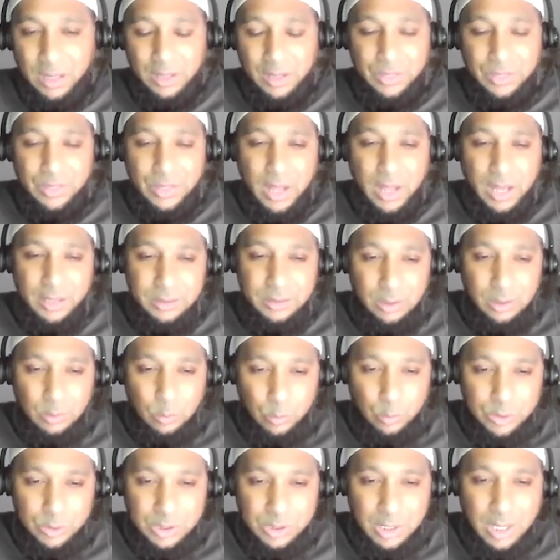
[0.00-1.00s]
That
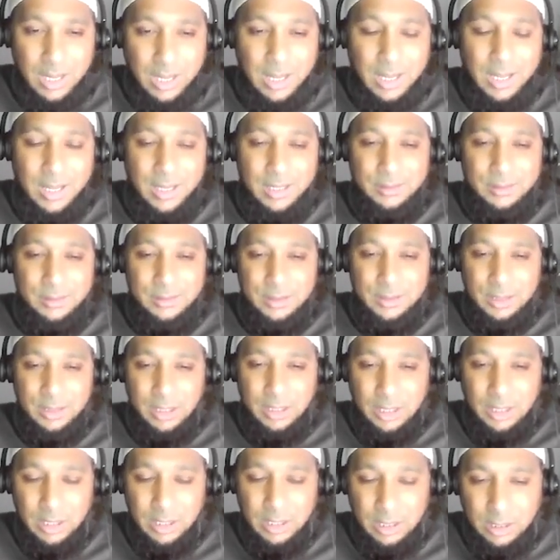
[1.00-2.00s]
which has
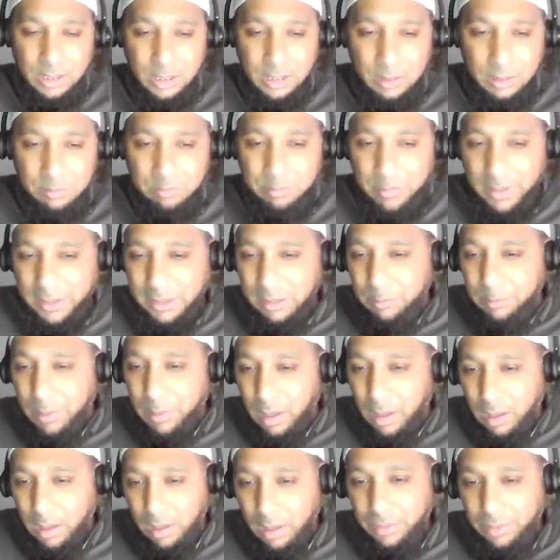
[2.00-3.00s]
many
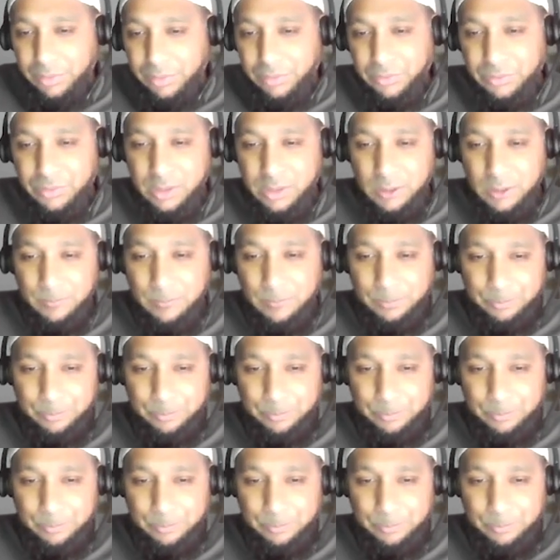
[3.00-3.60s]
paths,